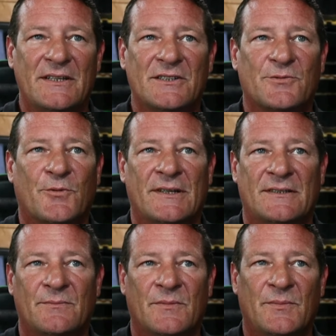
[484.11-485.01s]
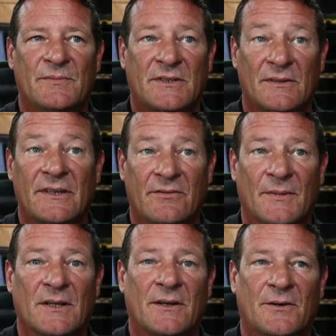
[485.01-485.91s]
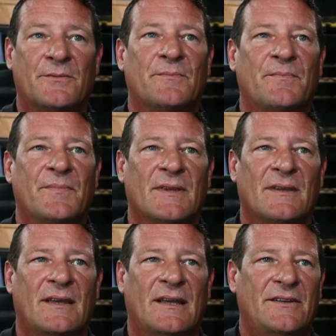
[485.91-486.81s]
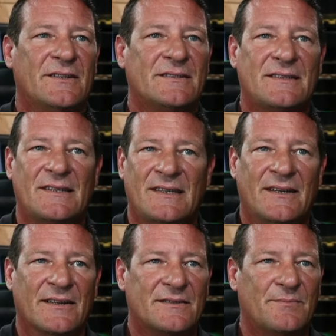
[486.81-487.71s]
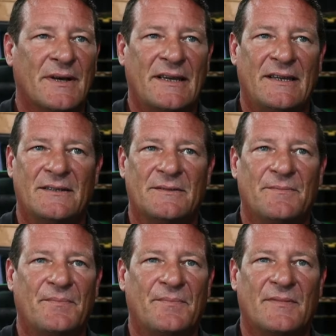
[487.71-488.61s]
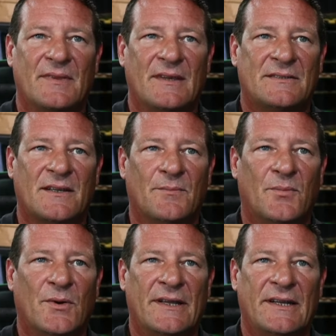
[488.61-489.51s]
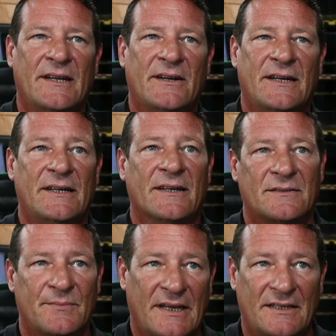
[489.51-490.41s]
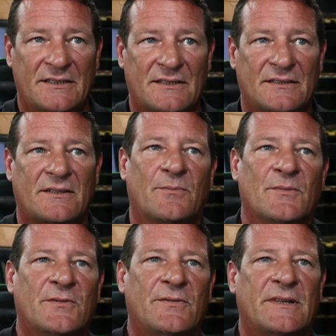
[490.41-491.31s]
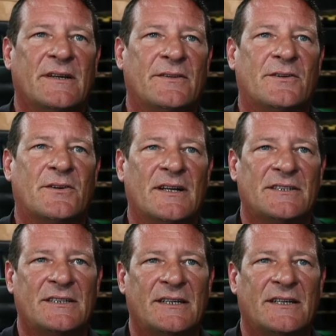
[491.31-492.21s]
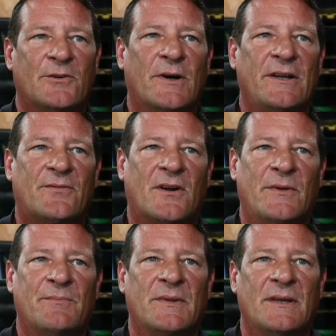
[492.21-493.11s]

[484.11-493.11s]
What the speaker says: It just wants him to leave him alone. And you can see he doesn't bite. At some point here, he does manage to start moving the other direction and getting away from him.